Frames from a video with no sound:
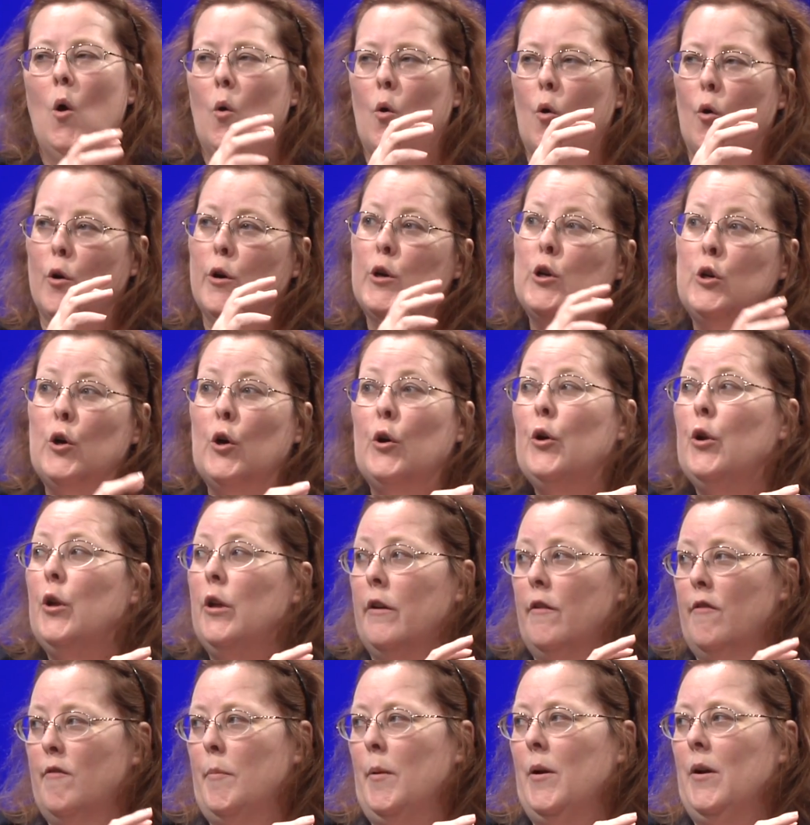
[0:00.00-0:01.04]
or good
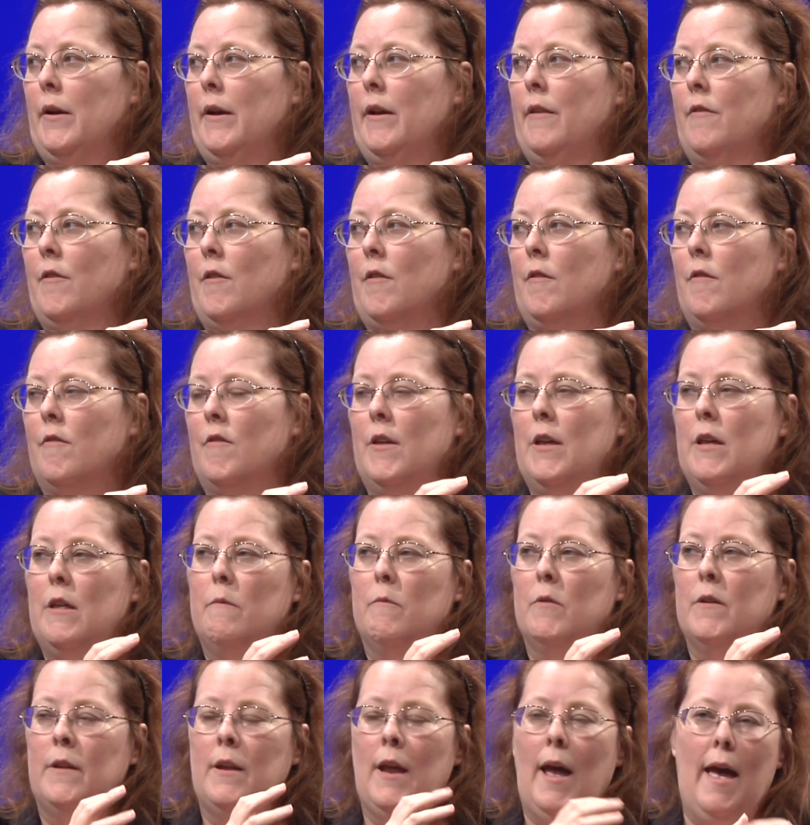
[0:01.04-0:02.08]
experiences
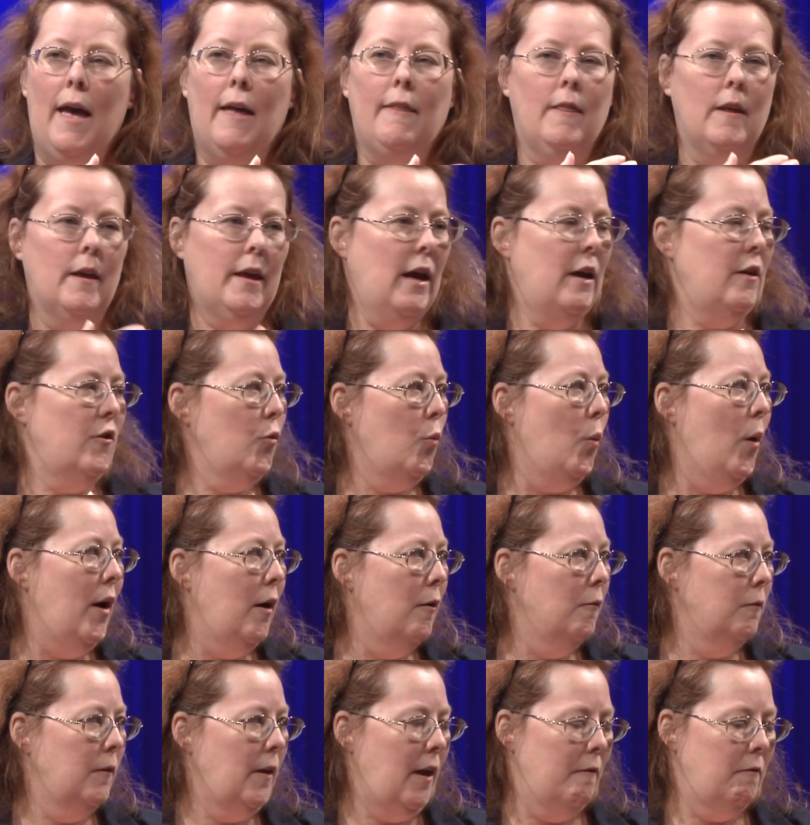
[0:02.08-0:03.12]
even at the
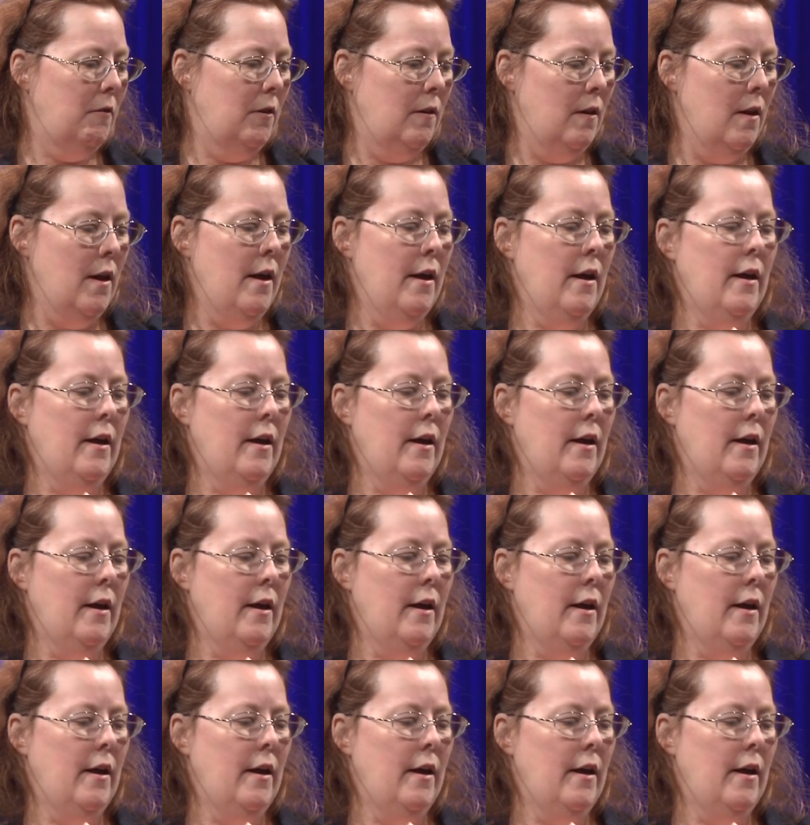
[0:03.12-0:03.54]
K-12 level.